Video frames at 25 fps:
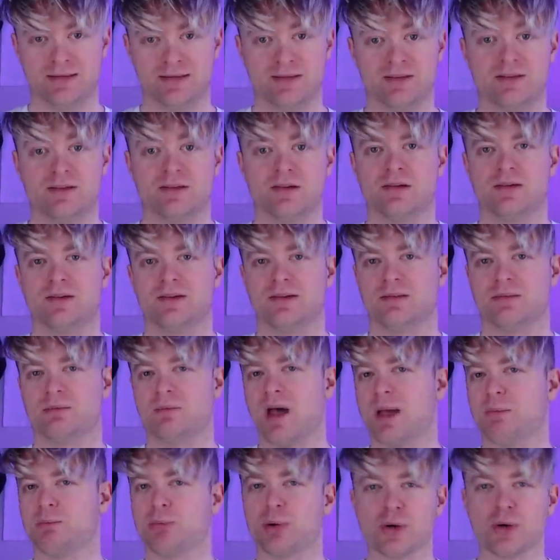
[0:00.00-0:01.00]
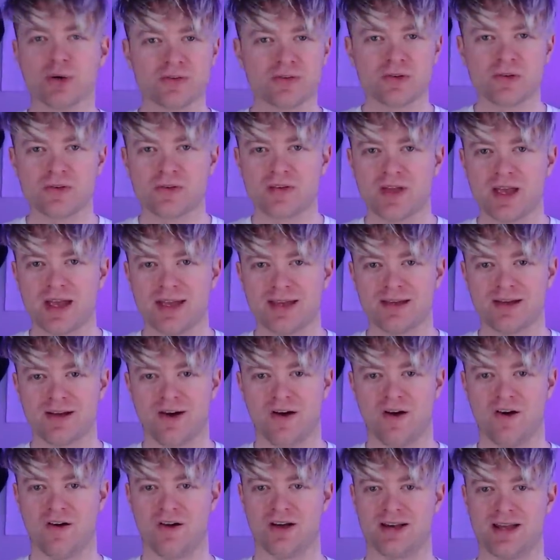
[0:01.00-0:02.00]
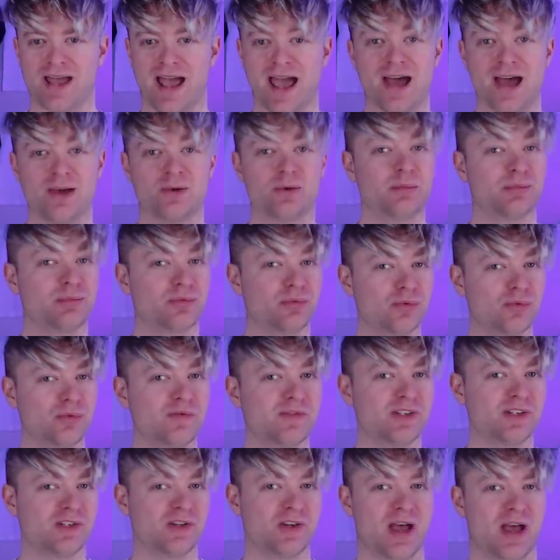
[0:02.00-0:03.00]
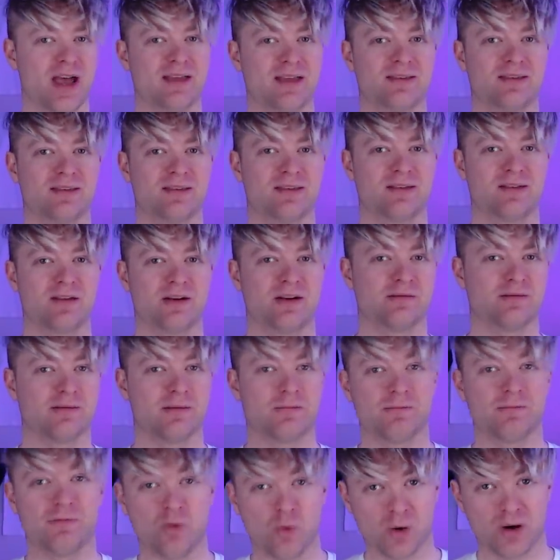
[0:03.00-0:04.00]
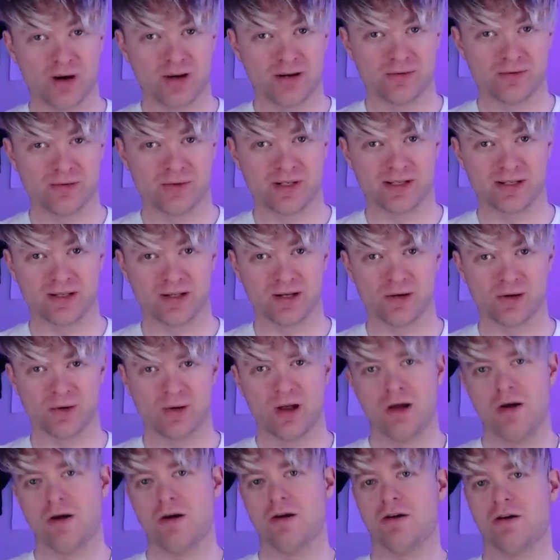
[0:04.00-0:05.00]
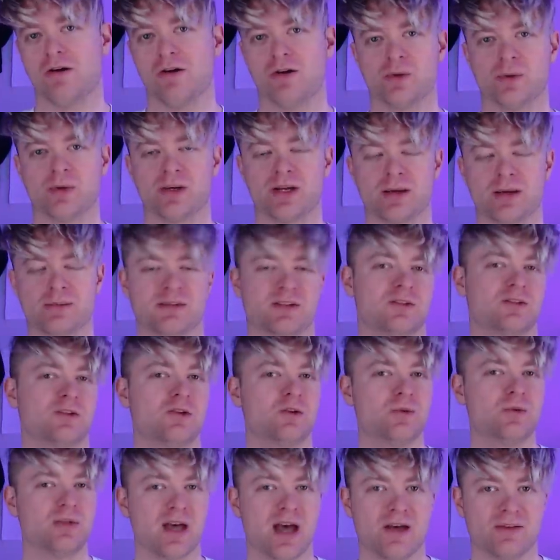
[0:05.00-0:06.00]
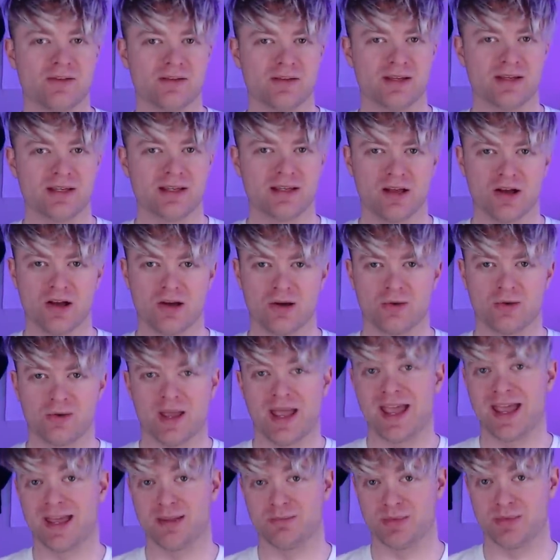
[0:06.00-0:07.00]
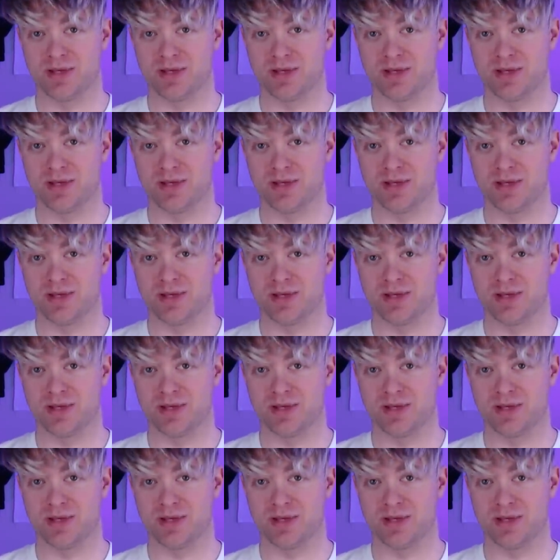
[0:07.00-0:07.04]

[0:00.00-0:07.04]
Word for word: This series is my personal take on how to improve in chess, starting from four hundred E L O all the way up to two thousand E L O and